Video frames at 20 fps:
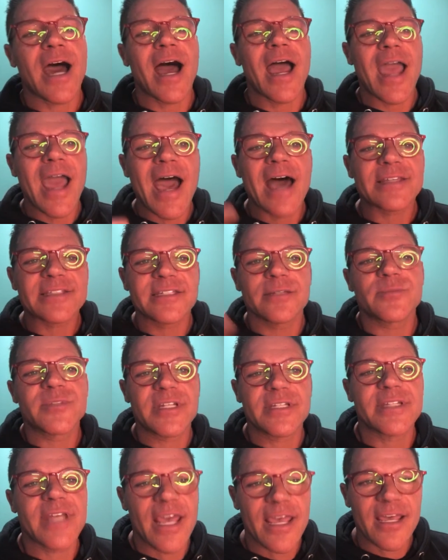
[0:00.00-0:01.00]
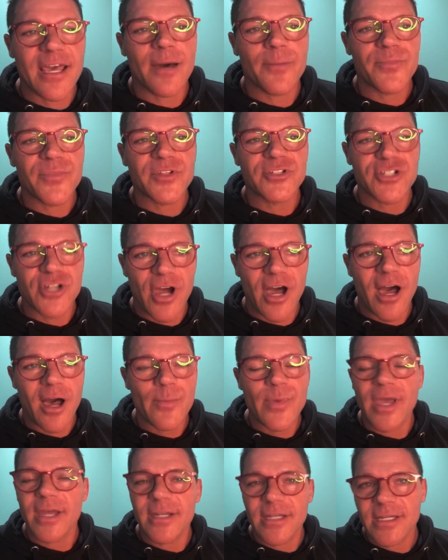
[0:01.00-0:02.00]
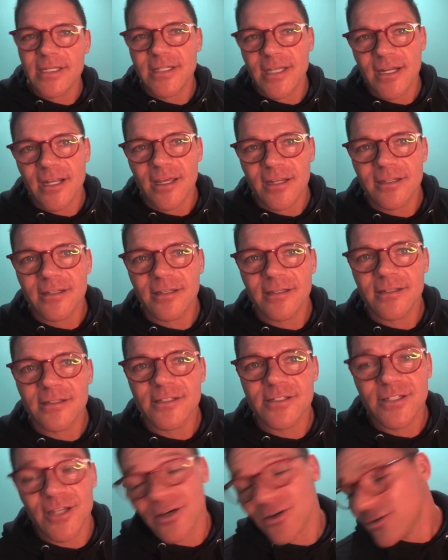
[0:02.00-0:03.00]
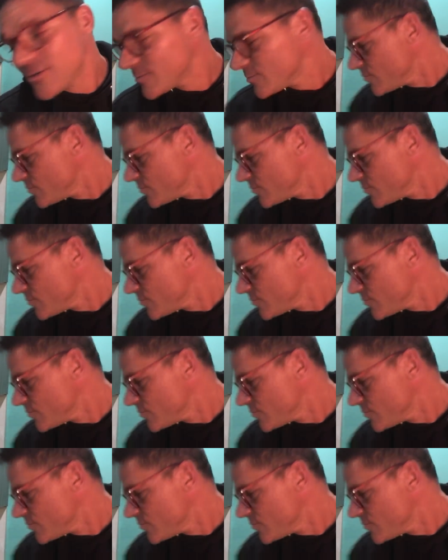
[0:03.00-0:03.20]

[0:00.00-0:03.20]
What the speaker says: I asked him to take up the job, and he did it. So